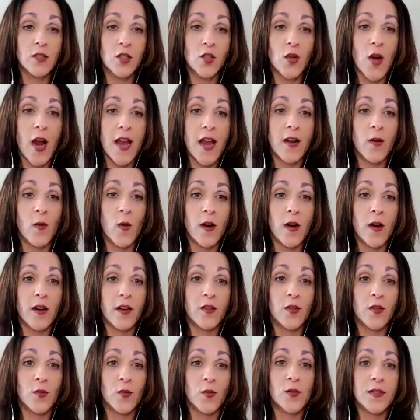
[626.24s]
try to
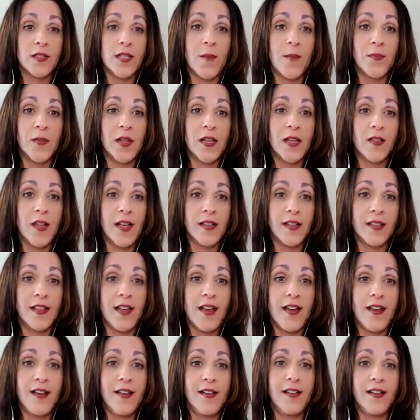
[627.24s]
work through something like
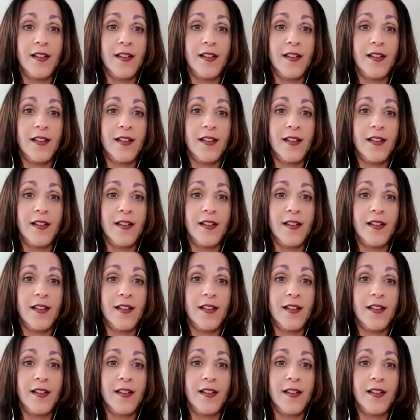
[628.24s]
that?